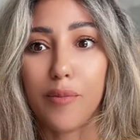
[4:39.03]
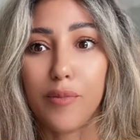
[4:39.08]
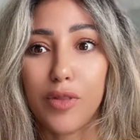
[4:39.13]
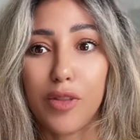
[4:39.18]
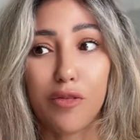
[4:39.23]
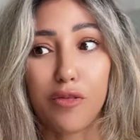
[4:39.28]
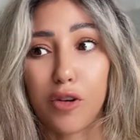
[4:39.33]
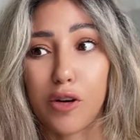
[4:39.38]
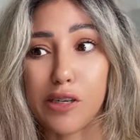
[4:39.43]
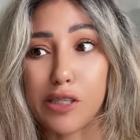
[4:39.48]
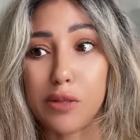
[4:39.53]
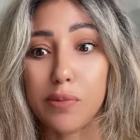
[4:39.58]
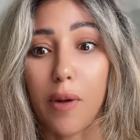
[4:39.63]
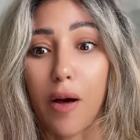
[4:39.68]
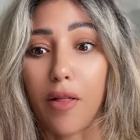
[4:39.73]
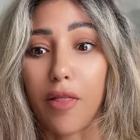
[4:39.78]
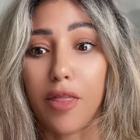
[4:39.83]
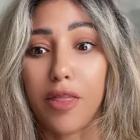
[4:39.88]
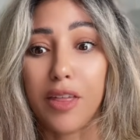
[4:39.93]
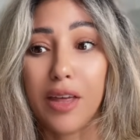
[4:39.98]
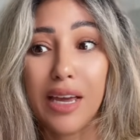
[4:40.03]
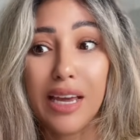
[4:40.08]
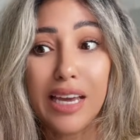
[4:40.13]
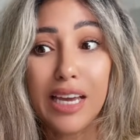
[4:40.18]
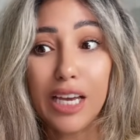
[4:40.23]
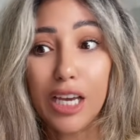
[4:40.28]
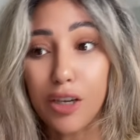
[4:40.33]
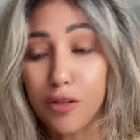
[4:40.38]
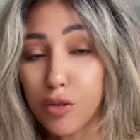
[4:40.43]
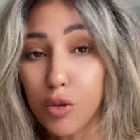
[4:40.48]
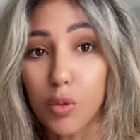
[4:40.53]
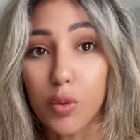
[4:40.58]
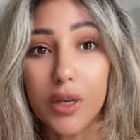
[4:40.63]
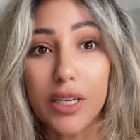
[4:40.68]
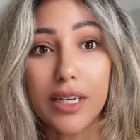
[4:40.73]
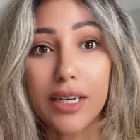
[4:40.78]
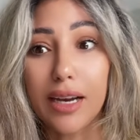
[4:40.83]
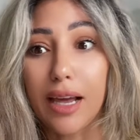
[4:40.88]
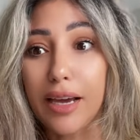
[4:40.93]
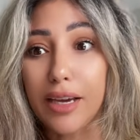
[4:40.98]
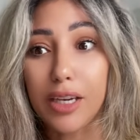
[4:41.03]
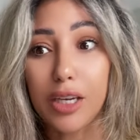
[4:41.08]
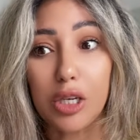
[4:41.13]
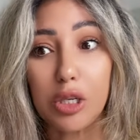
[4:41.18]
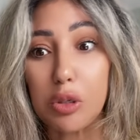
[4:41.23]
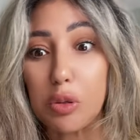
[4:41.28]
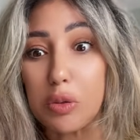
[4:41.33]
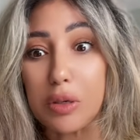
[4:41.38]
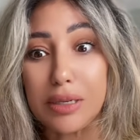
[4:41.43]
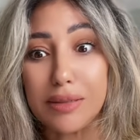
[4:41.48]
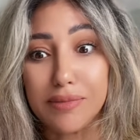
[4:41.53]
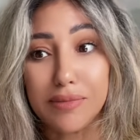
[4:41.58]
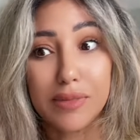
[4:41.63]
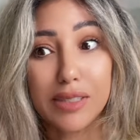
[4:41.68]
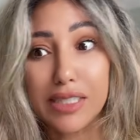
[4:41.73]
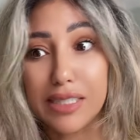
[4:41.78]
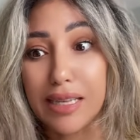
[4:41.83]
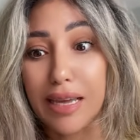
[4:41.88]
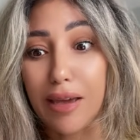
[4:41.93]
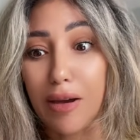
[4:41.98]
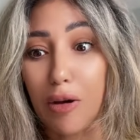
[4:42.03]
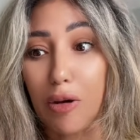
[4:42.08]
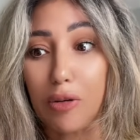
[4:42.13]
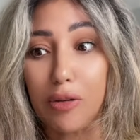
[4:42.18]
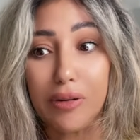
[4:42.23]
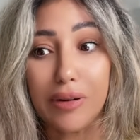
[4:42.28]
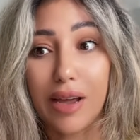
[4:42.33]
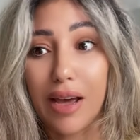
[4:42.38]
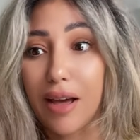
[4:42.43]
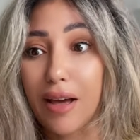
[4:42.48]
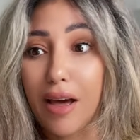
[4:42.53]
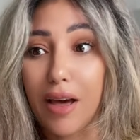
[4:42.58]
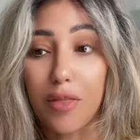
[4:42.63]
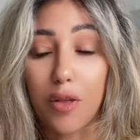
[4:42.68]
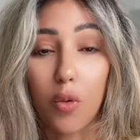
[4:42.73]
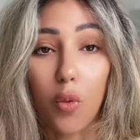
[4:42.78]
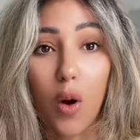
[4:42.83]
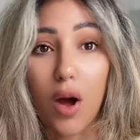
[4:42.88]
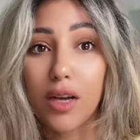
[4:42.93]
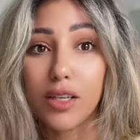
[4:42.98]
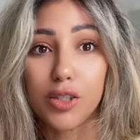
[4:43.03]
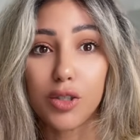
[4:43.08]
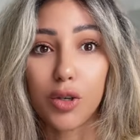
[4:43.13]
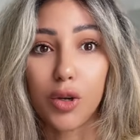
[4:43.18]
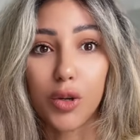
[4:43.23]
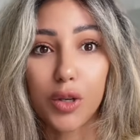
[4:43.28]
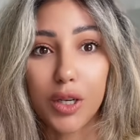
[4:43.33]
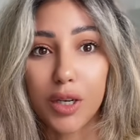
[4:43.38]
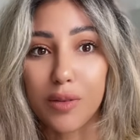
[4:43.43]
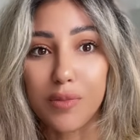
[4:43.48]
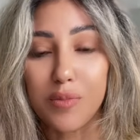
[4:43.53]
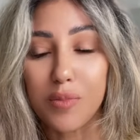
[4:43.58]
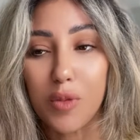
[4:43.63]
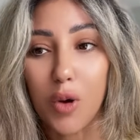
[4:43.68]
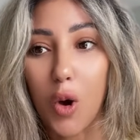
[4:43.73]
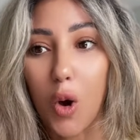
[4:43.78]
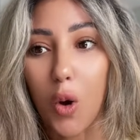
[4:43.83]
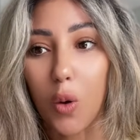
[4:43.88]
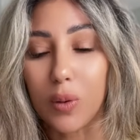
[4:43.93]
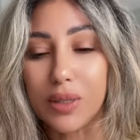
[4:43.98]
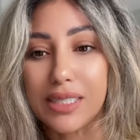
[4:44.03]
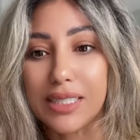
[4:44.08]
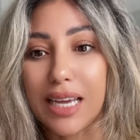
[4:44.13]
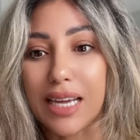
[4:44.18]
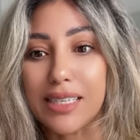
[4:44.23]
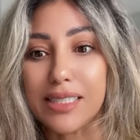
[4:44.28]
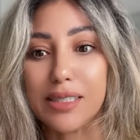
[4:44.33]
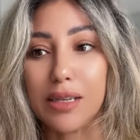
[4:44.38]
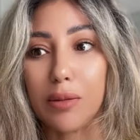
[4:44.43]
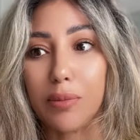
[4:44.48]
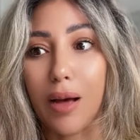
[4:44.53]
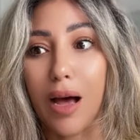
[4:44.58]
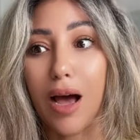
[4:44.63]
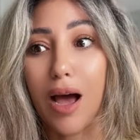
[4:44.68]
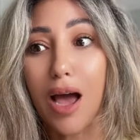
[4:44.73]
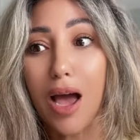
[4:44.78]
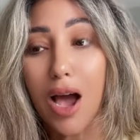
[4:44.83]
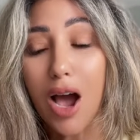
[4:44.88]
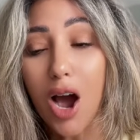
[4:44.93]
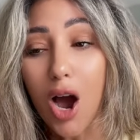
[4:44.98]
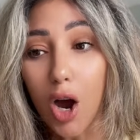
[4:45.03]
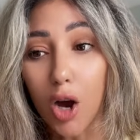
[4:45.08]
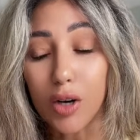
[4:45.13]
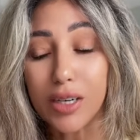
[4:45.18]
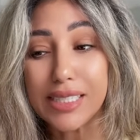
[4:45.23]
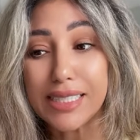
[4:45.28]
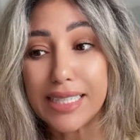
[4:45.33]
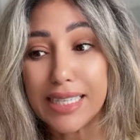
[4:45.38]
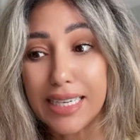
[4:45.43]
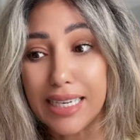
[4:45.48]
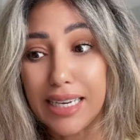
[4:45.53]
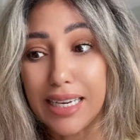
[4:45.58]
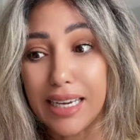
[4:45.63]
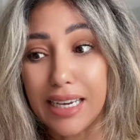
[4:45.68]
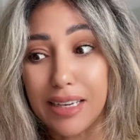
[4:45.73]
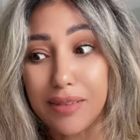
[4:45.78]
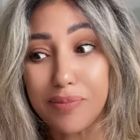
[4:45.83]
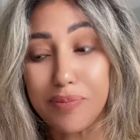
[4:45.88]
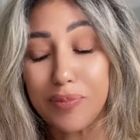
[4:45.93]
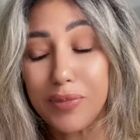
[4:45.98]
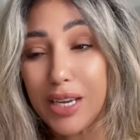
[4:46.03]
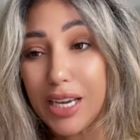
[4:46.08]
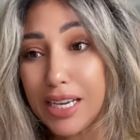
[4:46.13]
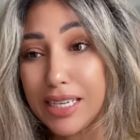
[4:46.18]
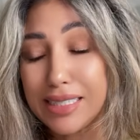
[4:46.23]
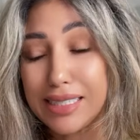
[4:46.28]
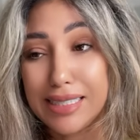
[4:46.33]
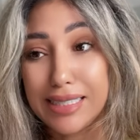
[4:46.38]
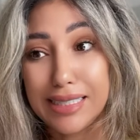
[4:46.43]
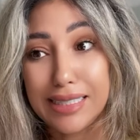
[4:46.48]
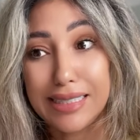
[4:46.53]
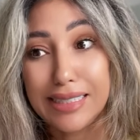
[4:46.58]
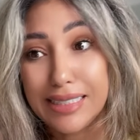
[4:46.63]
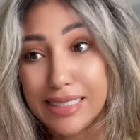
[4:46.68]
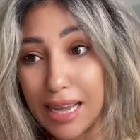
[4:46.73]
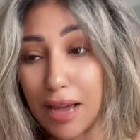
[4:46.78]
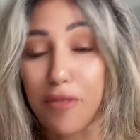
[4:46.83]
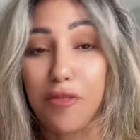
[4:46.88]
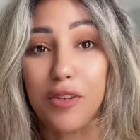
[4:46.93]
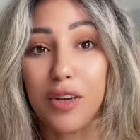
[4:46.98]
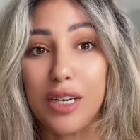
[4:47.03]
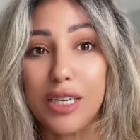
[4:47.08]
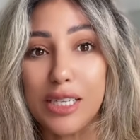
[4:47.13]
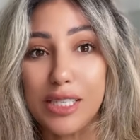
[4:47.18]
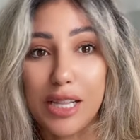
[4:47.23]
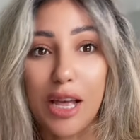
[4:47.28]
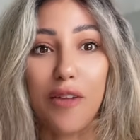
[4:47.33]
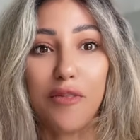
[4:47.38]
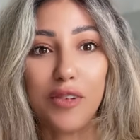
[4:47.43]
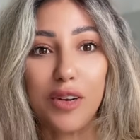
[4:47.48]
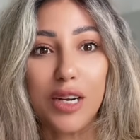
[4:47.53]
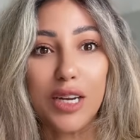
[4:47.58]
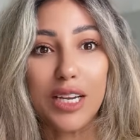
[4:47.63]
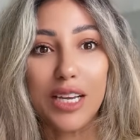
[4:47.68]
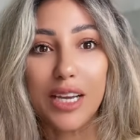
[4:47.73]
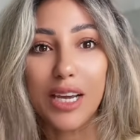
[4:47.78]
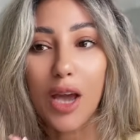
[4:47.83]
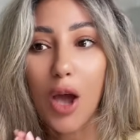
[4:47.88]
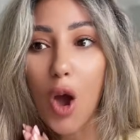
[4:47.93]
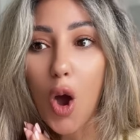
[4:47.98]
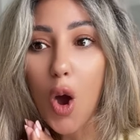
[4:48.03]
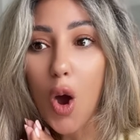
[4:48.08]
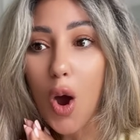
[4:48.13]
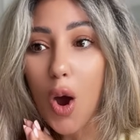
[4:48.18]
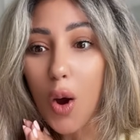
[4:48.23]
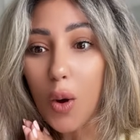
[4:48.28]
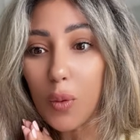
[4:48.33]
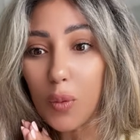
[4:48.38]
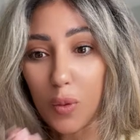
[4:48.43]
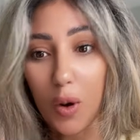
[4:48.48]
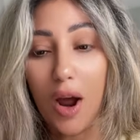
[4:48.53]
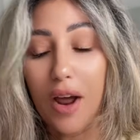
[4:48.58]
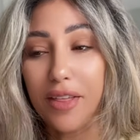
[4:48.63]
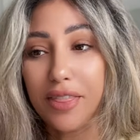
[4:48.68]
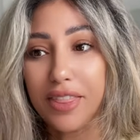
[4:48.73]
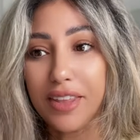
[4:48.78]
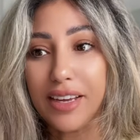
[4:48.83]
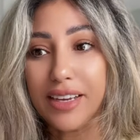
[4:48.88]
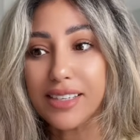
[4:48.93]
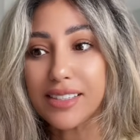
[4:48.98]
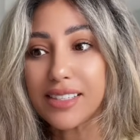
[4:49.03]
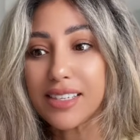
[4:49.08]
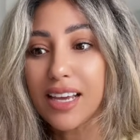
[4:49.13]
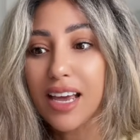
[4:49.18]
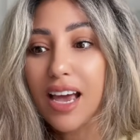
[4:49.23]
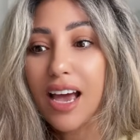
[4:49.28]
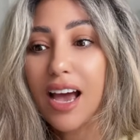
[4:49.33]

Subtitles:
the first month. If you really like it, you can stay on. Otherwise, you can always cancel. But honestly, it's definitely worth it.